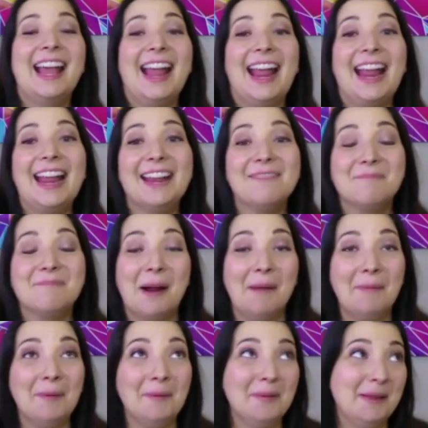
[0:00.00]
and
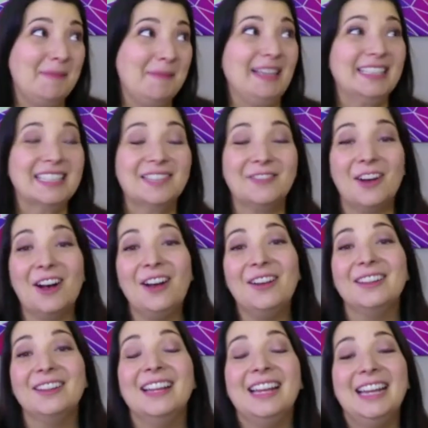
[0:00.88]
probably best of
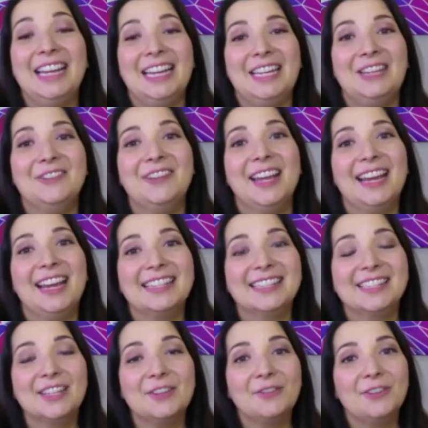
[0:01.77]
all, you get a
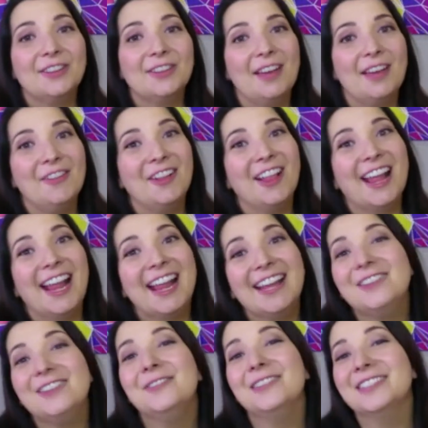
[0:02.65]
silver level
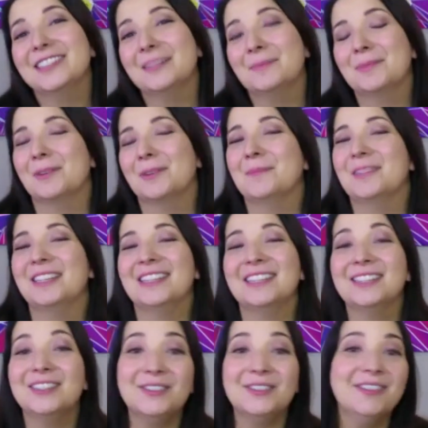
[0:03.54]
annual
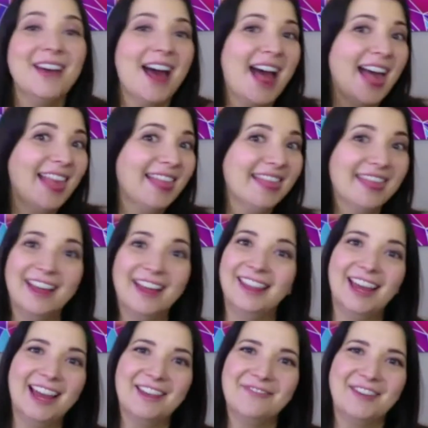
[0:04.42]
subscription to the
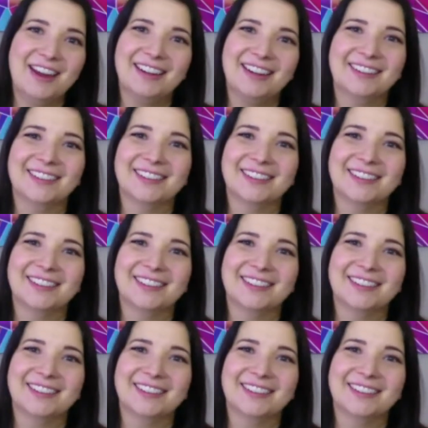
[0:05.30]
Life Editor